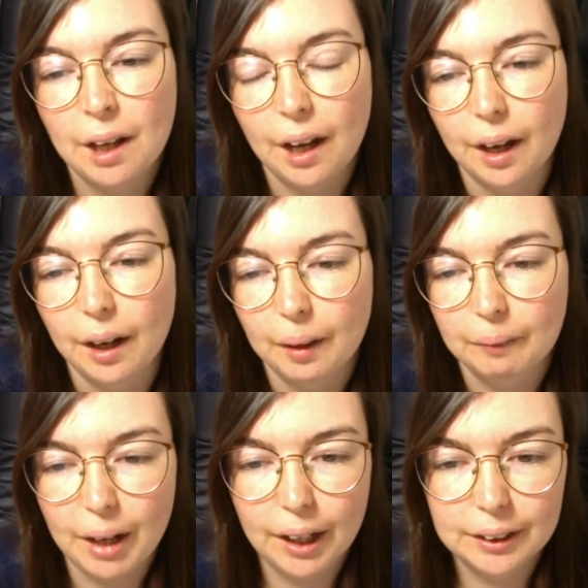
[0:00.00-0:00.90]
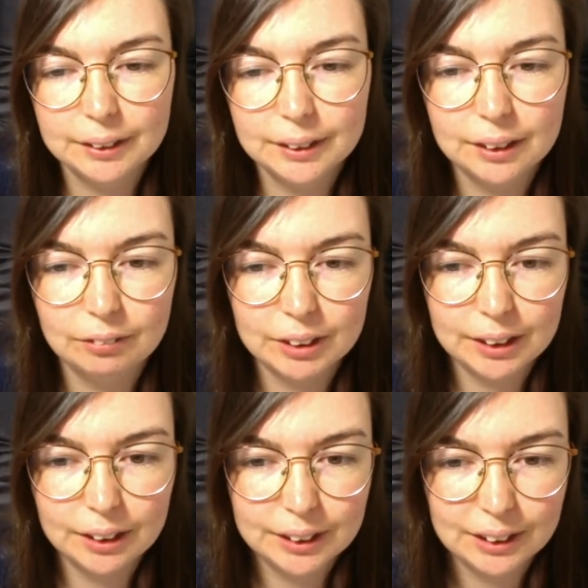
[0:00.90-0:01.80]
And the
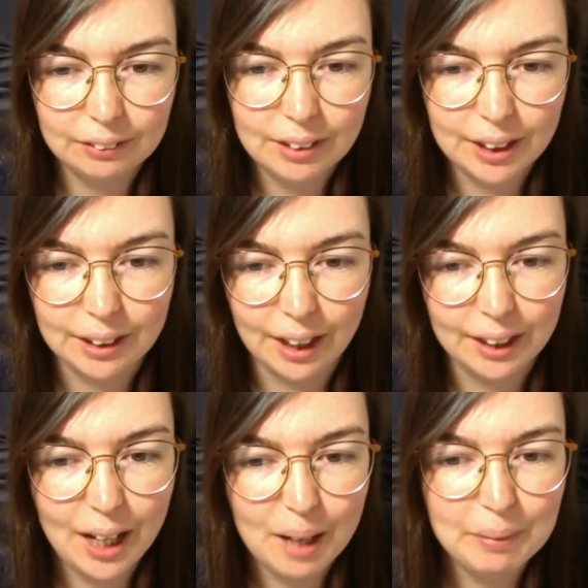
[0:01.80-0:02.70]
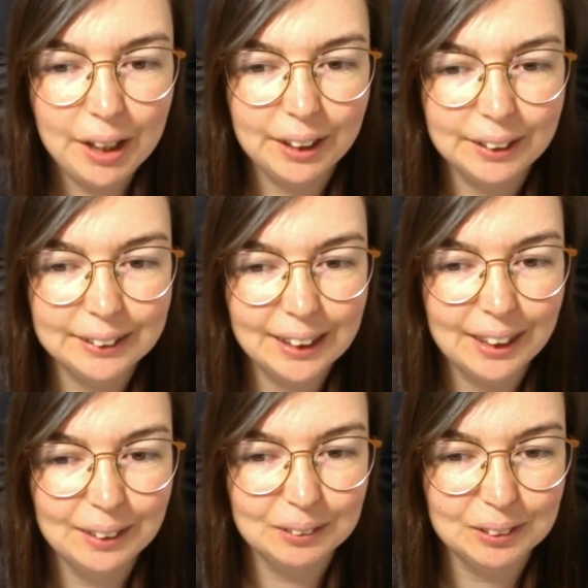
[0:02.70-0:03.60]
results are in, and Emma had
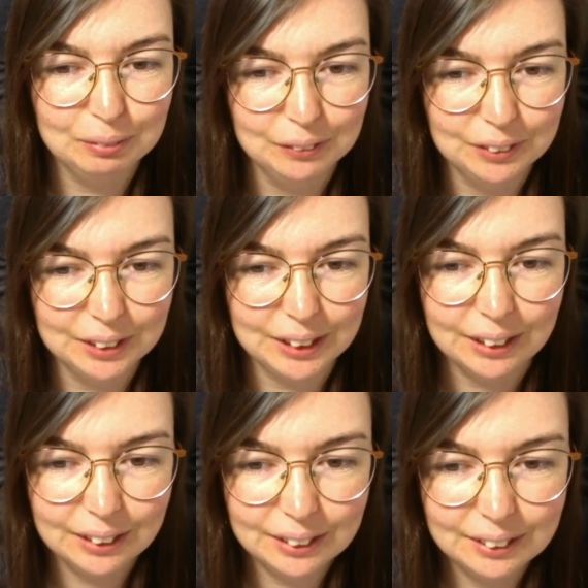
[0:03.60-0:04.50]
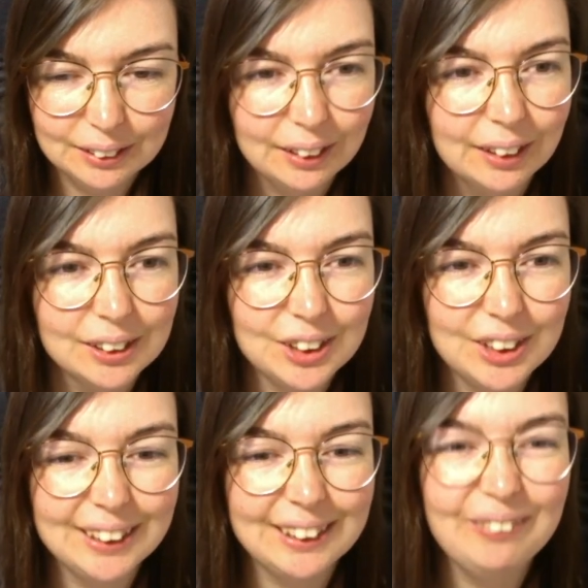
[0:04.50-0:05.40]
10 out of 14, and
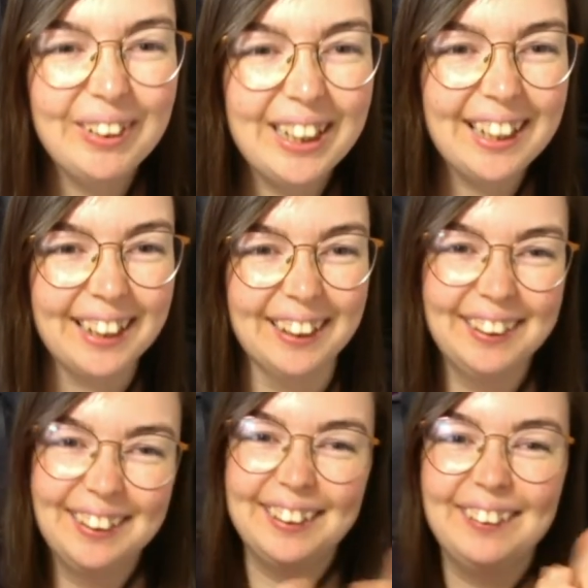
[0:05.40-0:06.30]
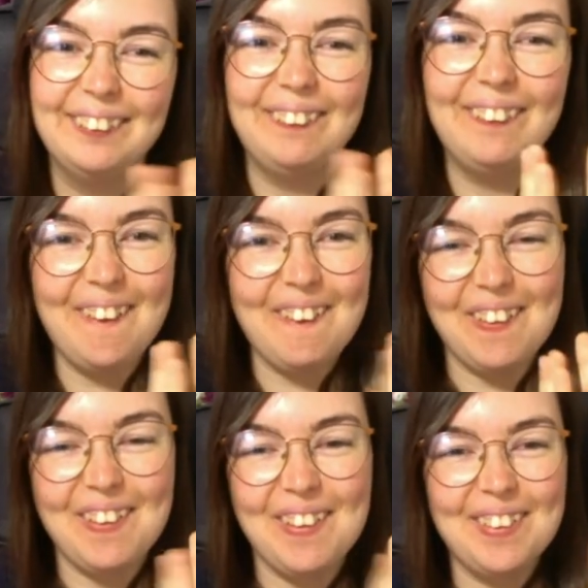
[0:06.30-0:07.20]
she's the winner!
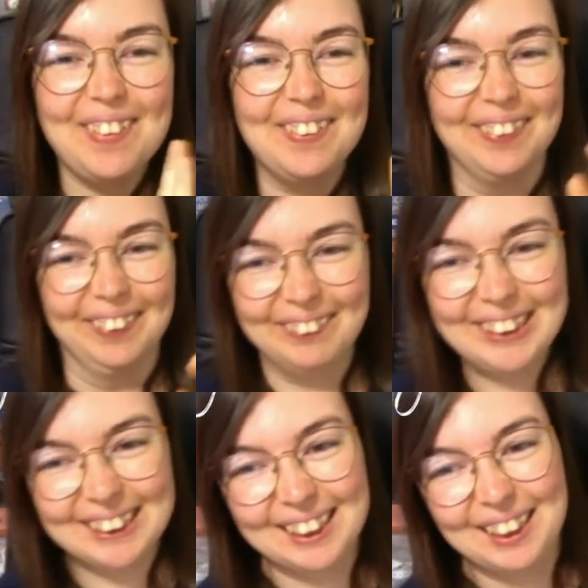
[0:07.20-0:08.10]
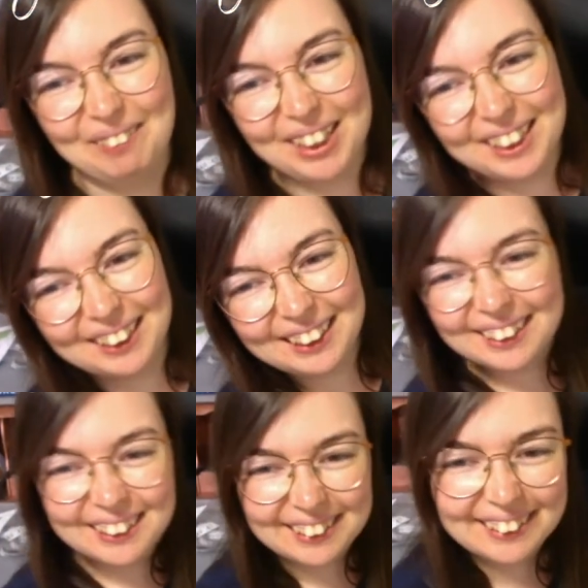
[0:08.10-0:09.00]
Woo! Well done, Emma!
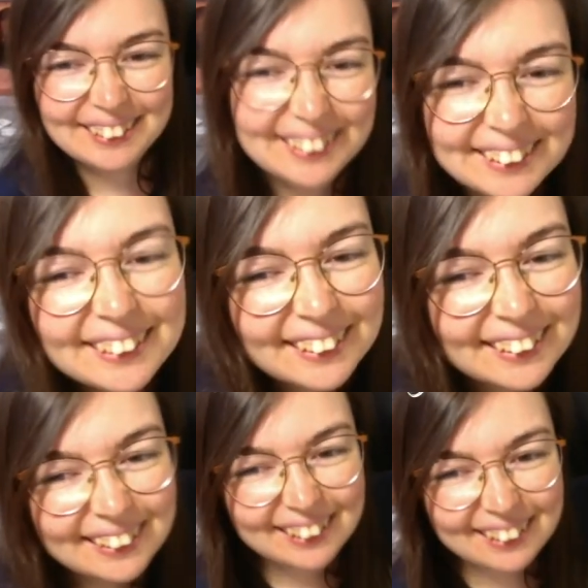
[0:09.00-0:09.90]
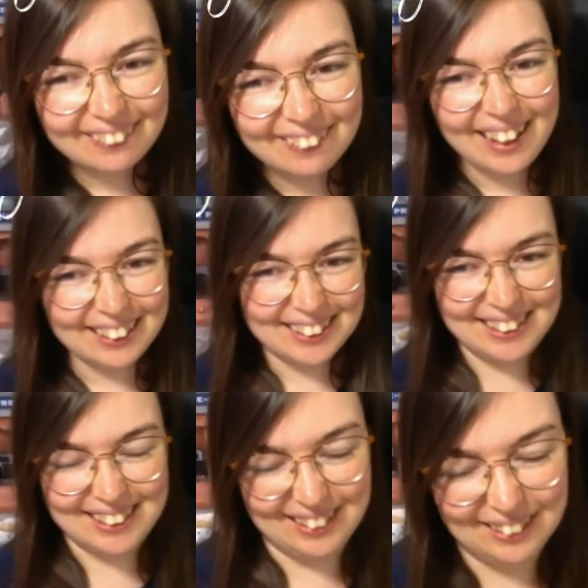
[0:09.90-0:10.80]

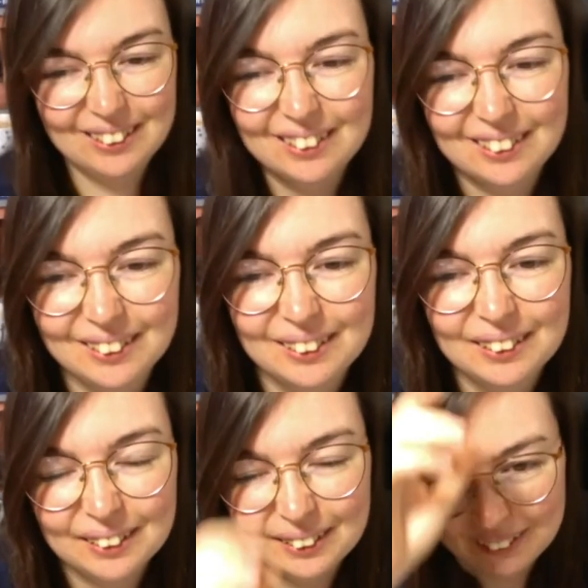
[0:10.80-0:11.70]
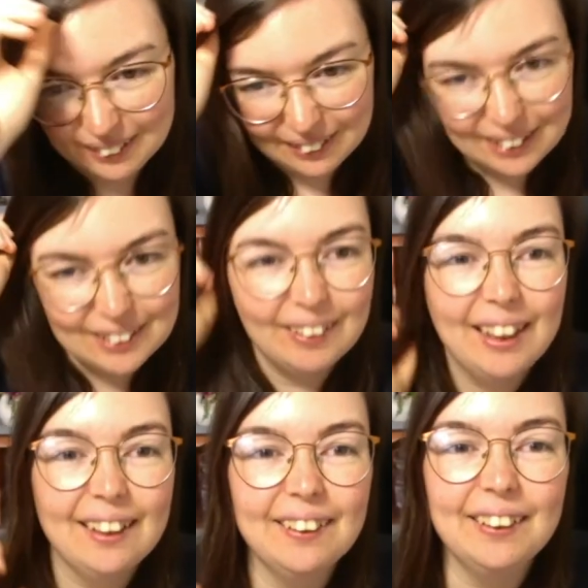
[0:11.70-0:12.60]
Congrats! That's
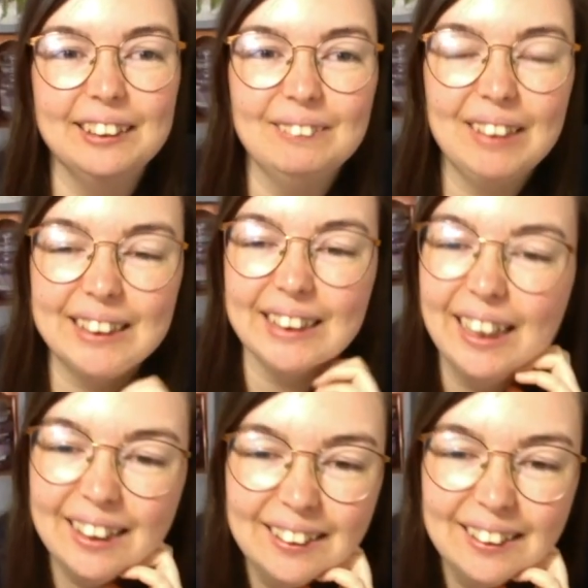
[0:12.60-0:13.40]
really good, well done.